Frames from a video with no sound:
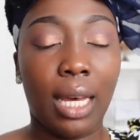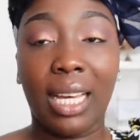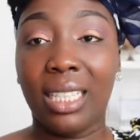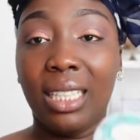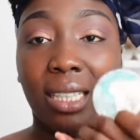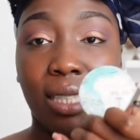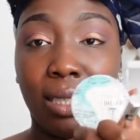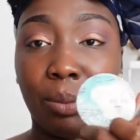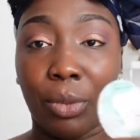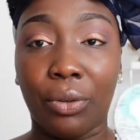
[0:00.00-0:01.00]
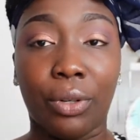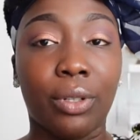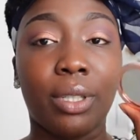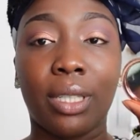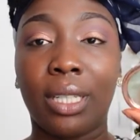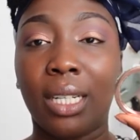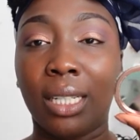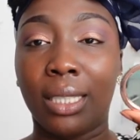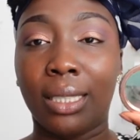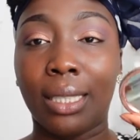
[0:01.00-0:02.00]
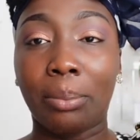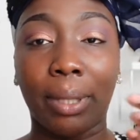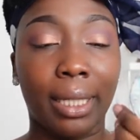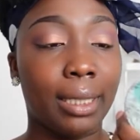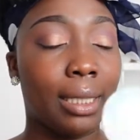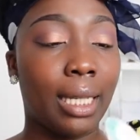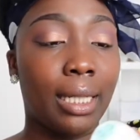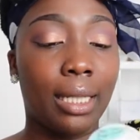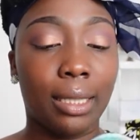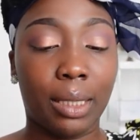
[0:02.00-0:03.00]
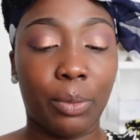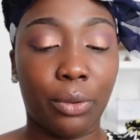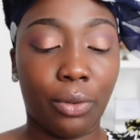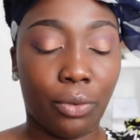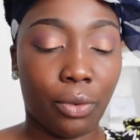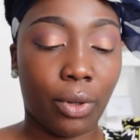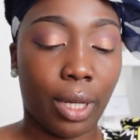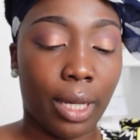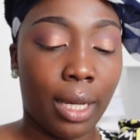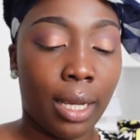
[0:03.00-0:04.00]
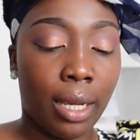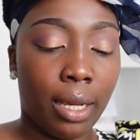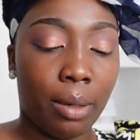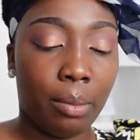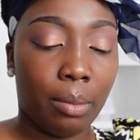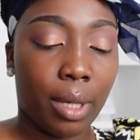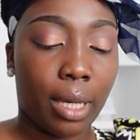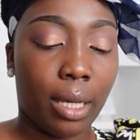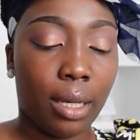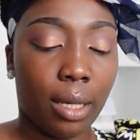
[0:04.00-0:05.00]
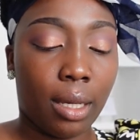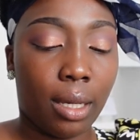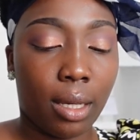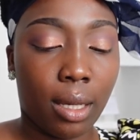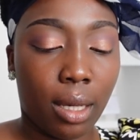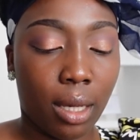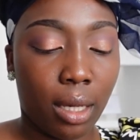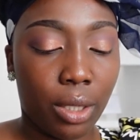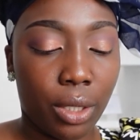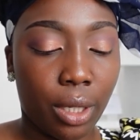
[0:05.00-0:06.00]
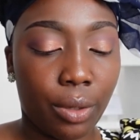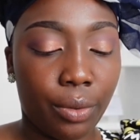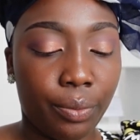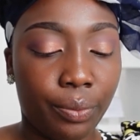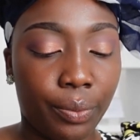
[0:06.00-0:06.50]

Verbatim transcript: I need this mirror. It is the best. I need this mirror for my eyeshadow.